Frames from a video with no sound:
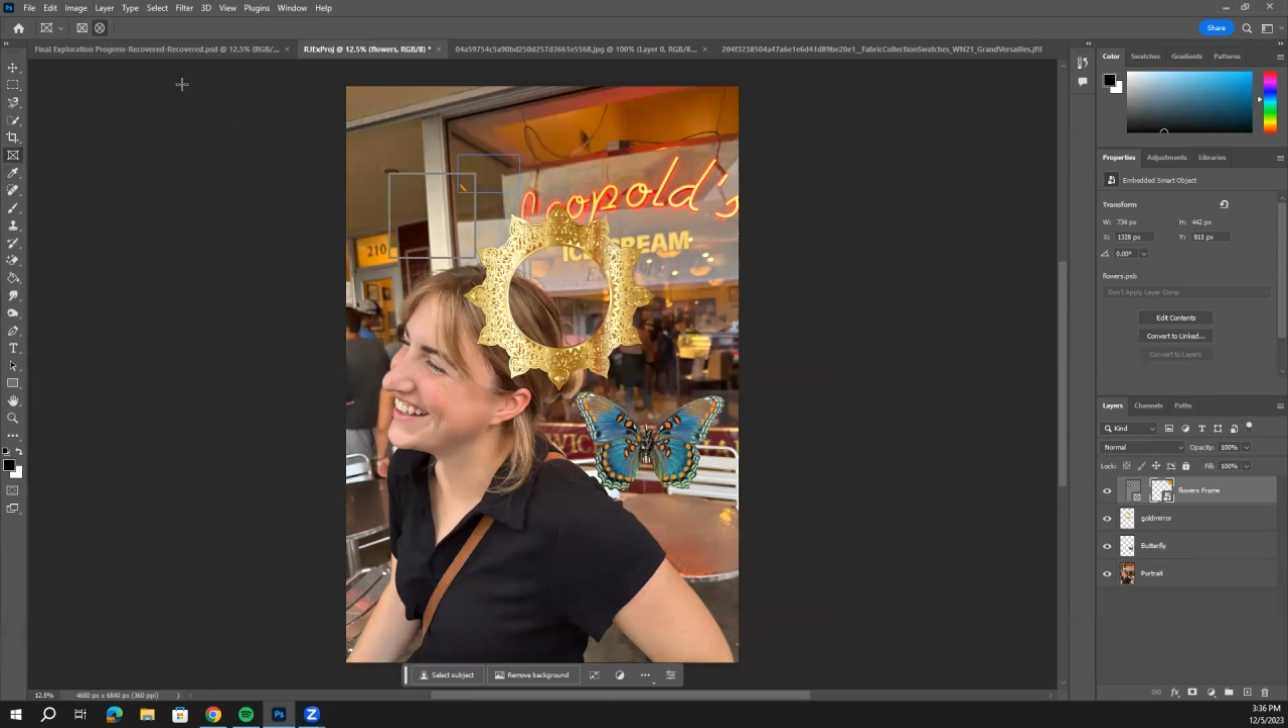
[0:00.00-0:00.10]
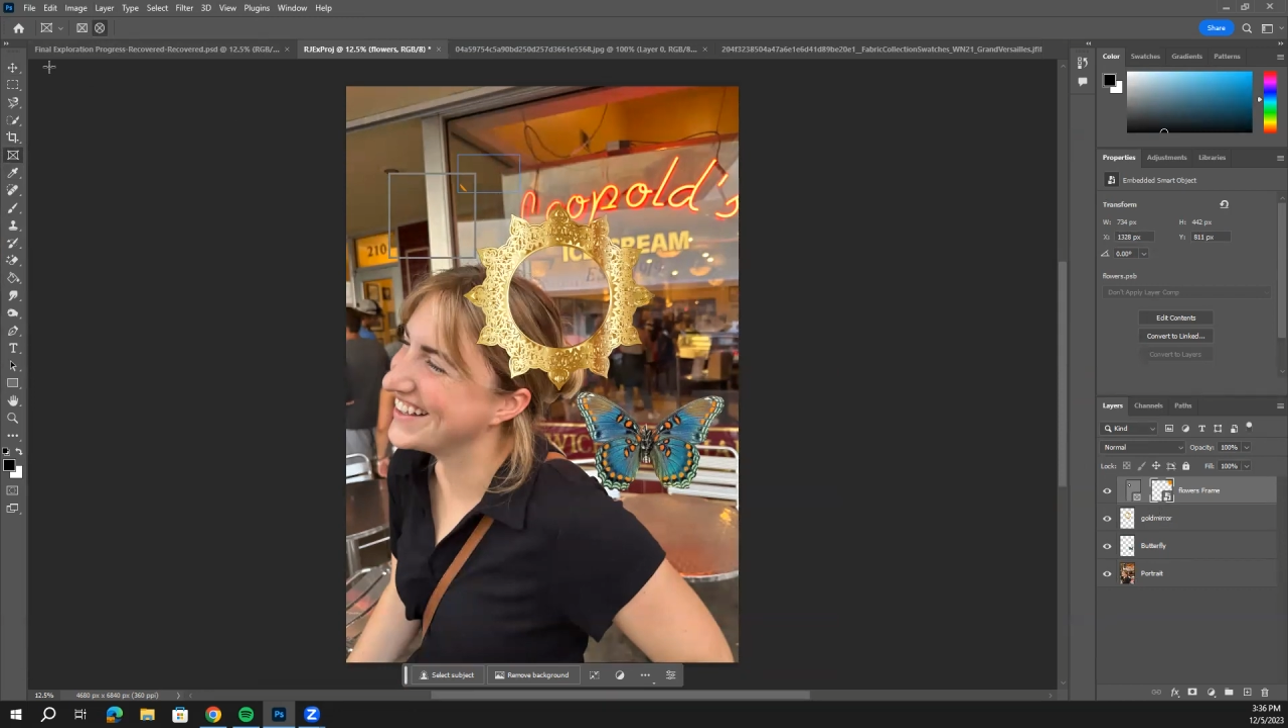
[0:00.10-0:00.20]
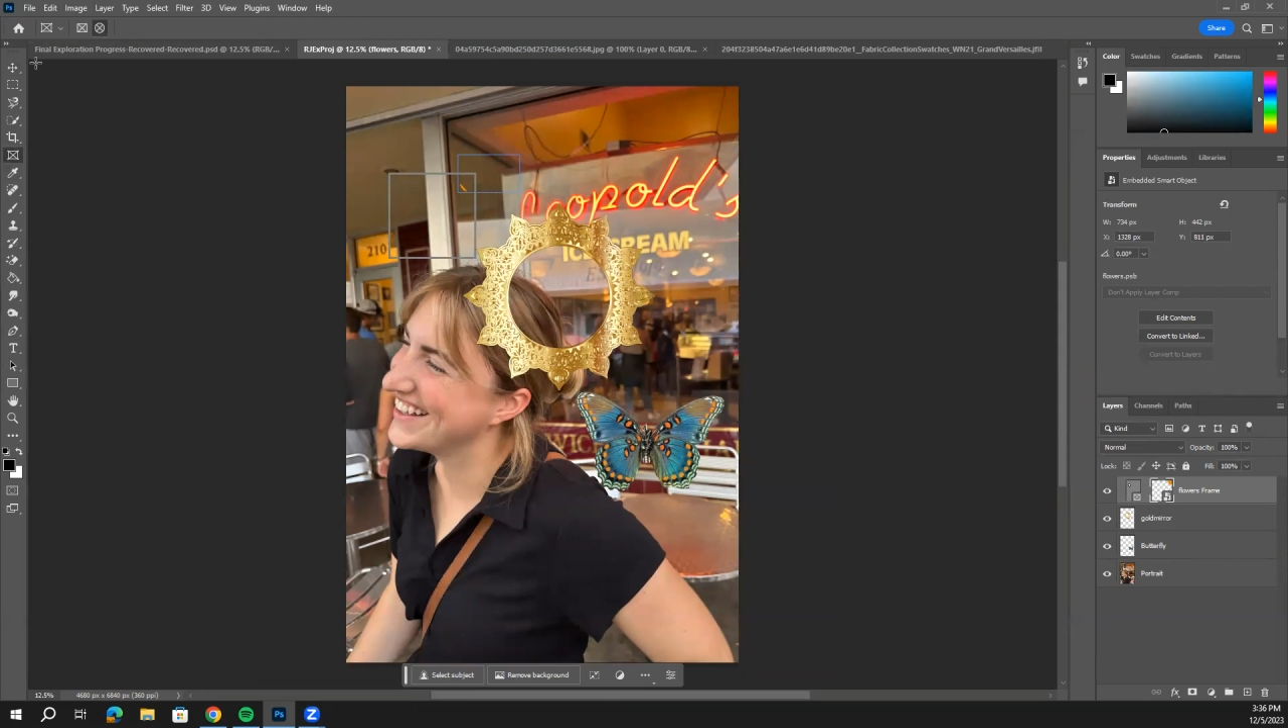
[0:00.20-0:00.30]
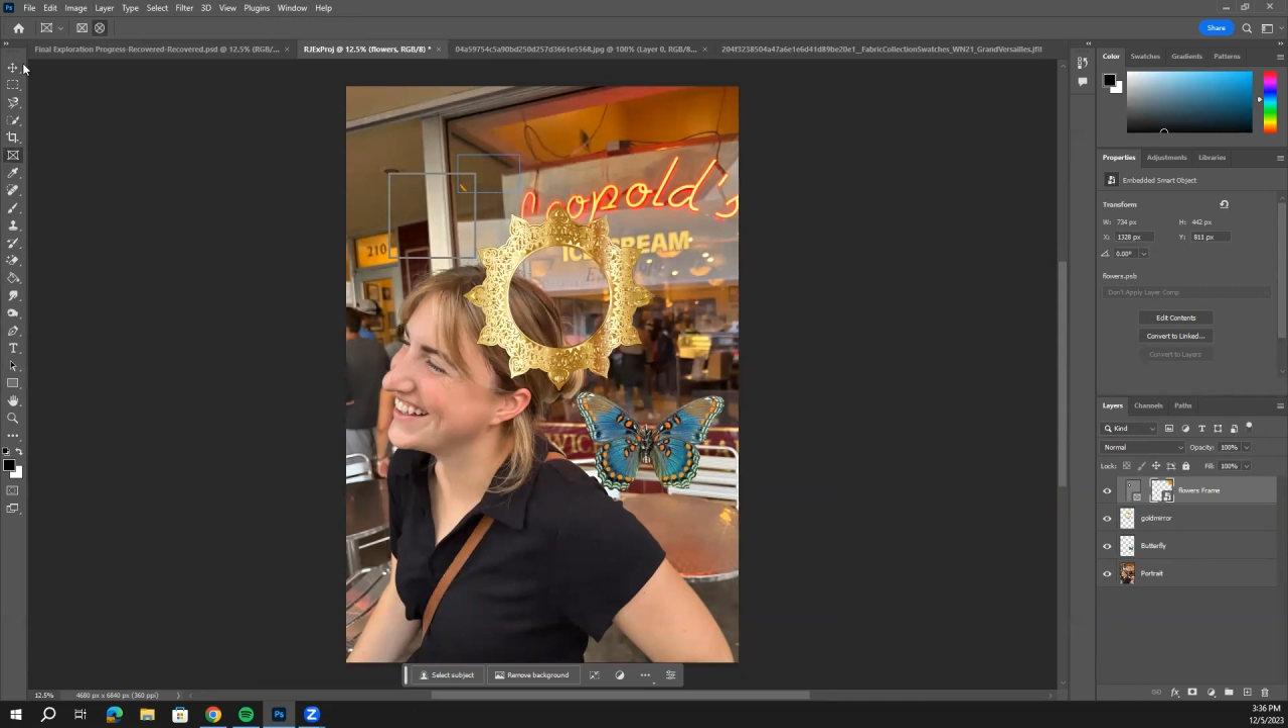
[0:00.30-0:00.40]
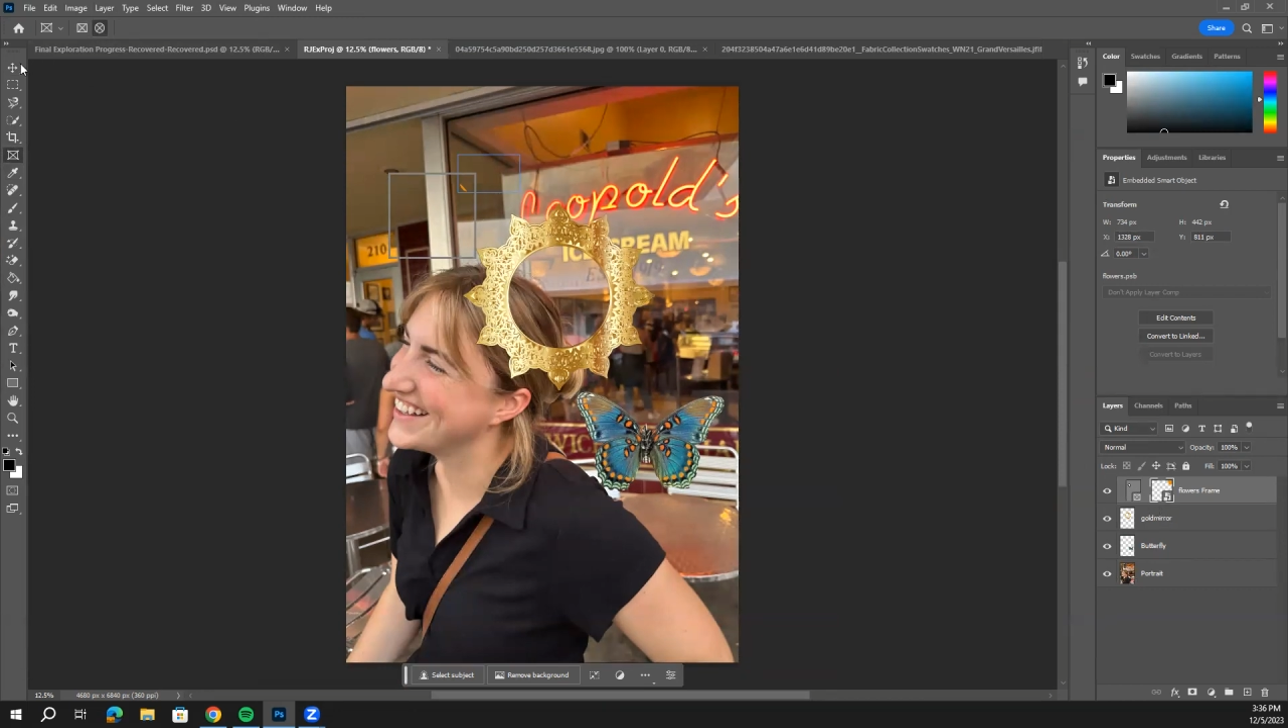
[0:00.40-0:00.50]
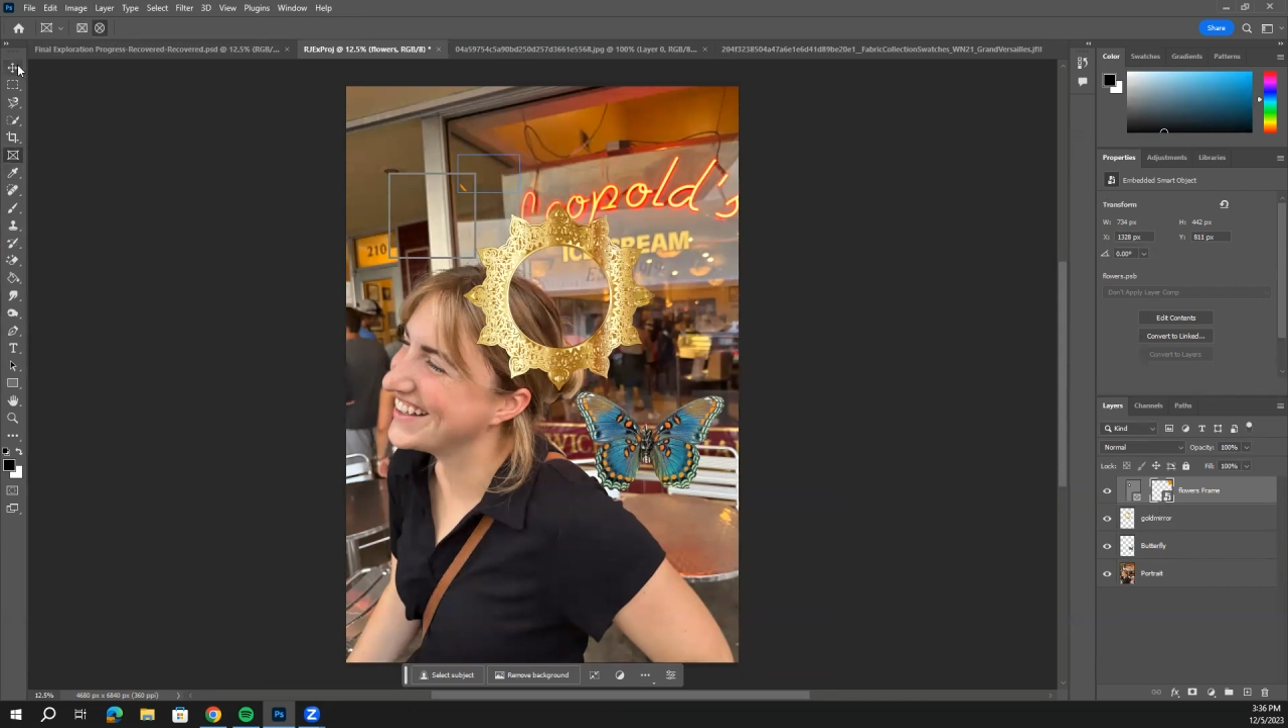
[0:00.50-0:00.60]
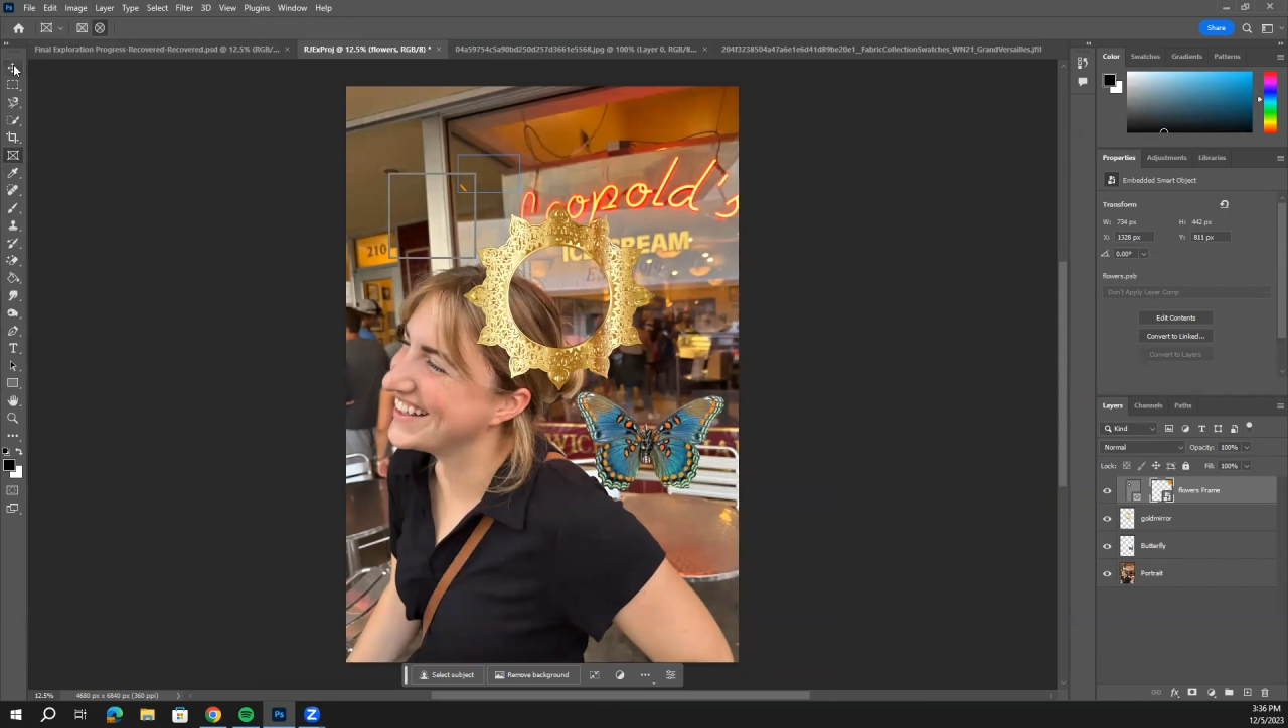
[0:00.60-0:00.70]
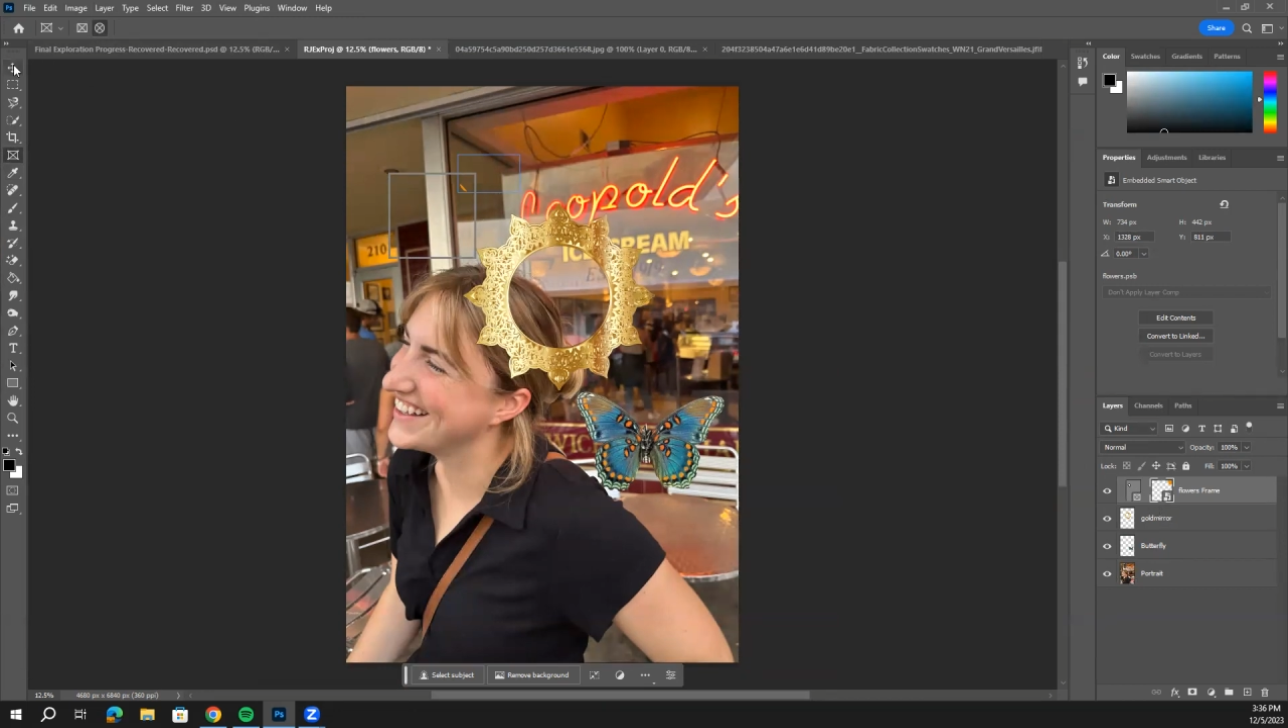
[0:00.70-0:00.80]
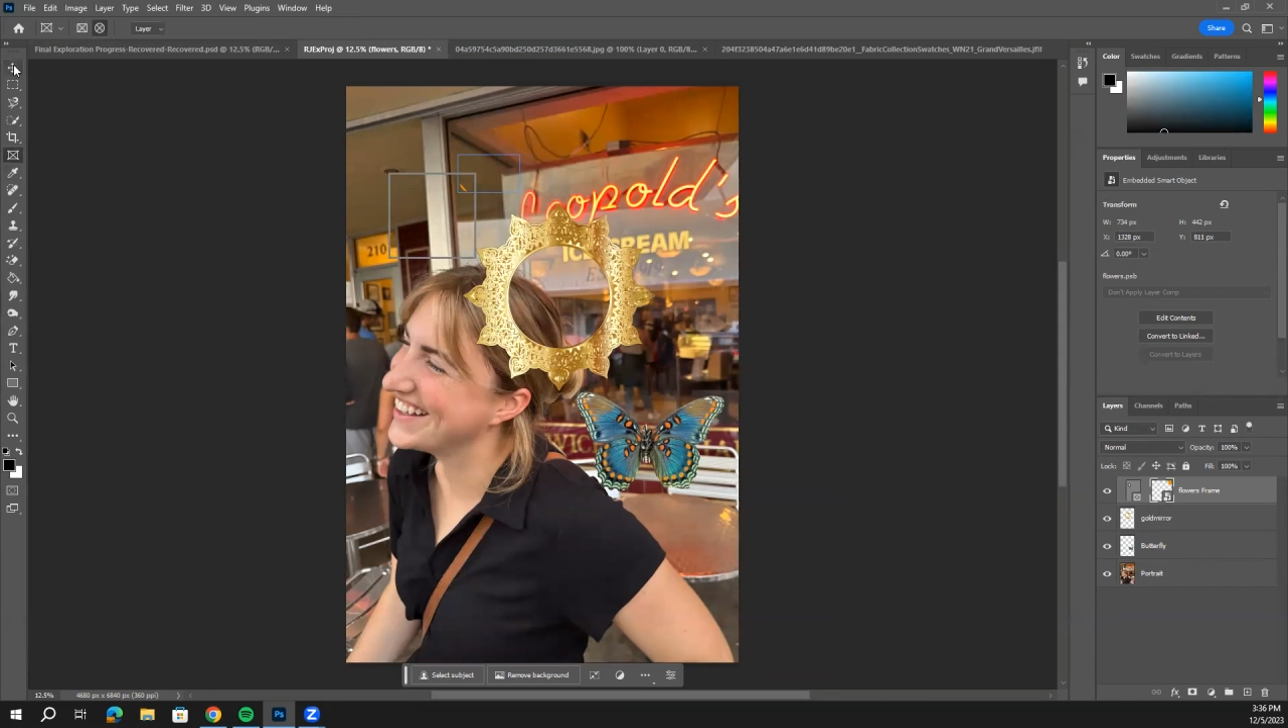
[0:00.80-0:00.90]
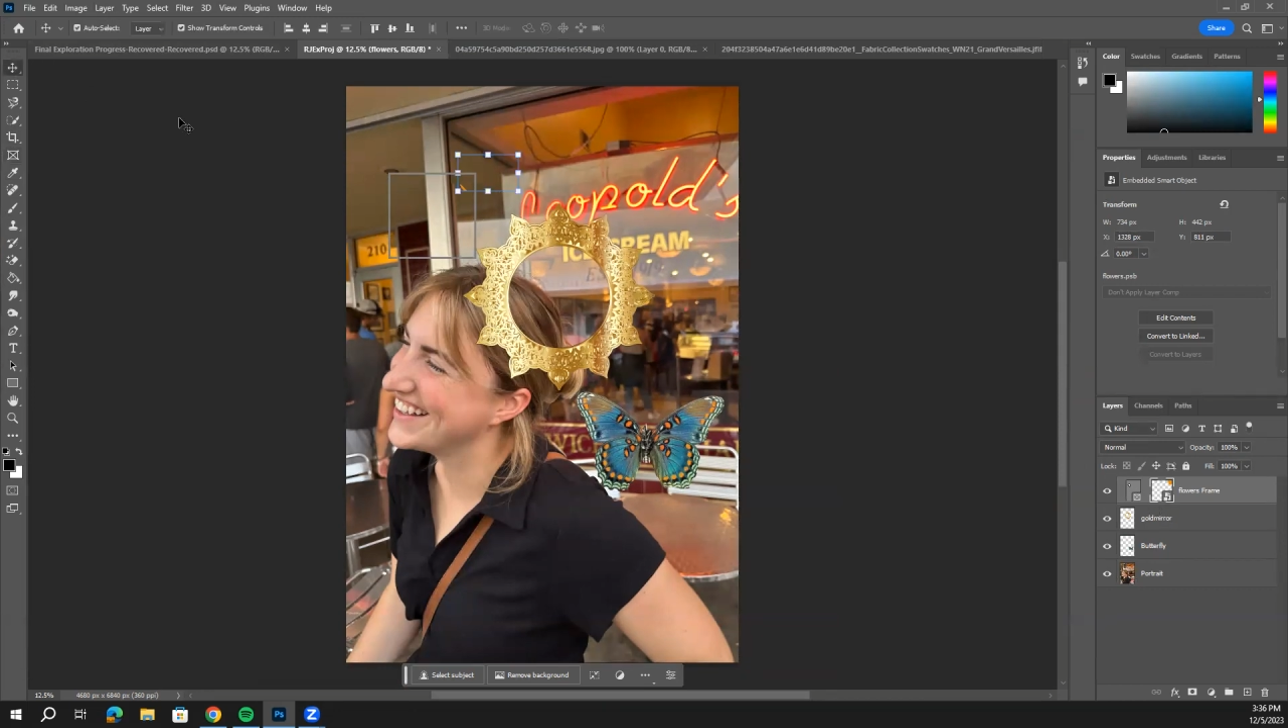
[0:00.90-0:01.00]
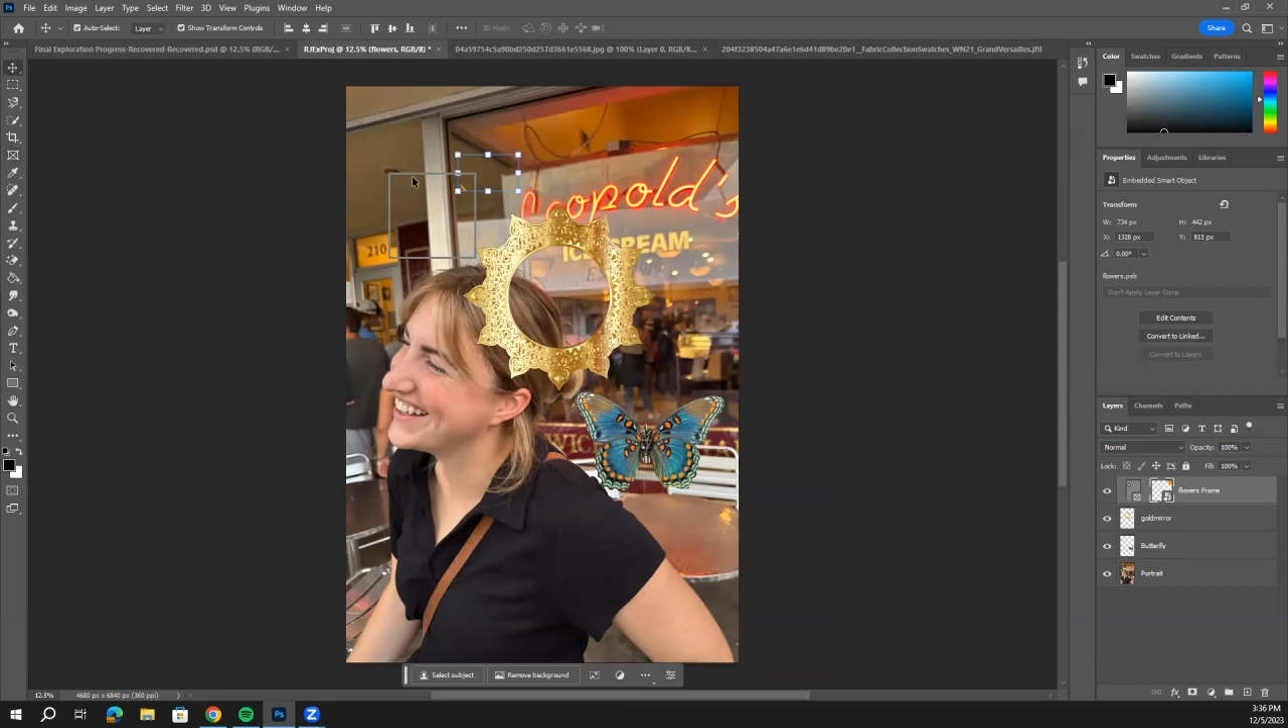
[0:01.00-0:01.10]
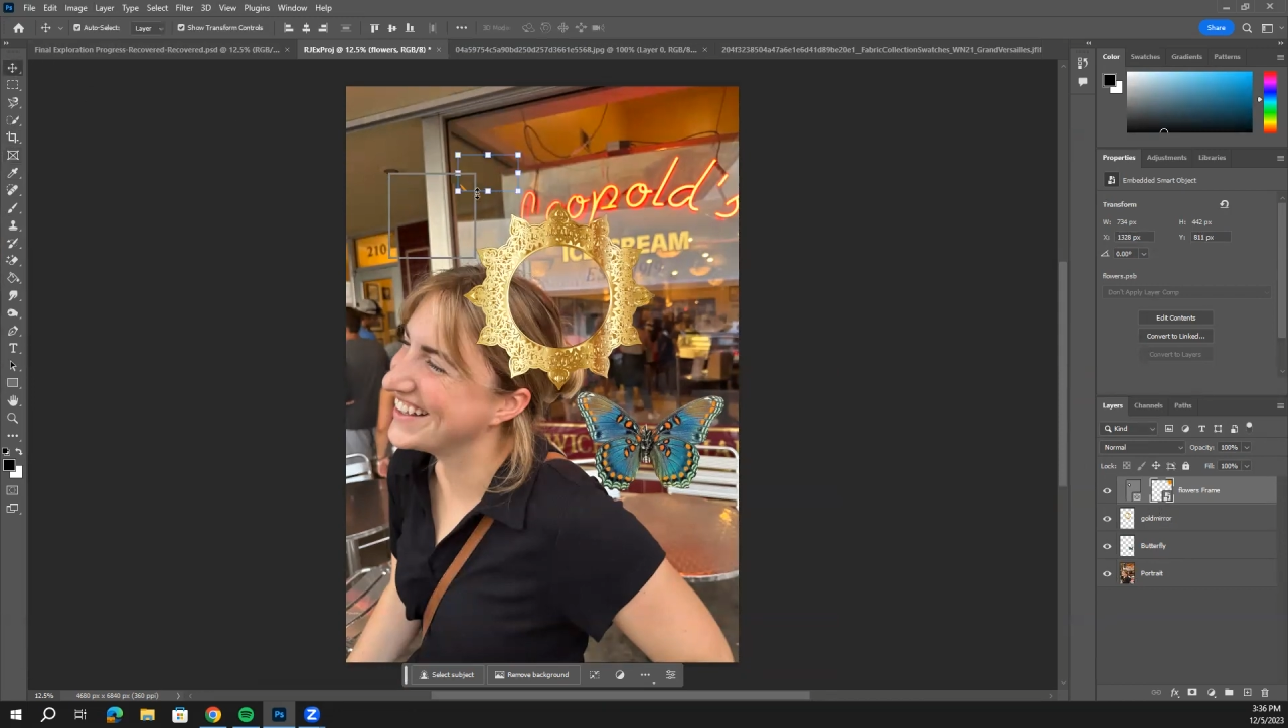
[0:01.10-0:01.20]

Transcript: to drag in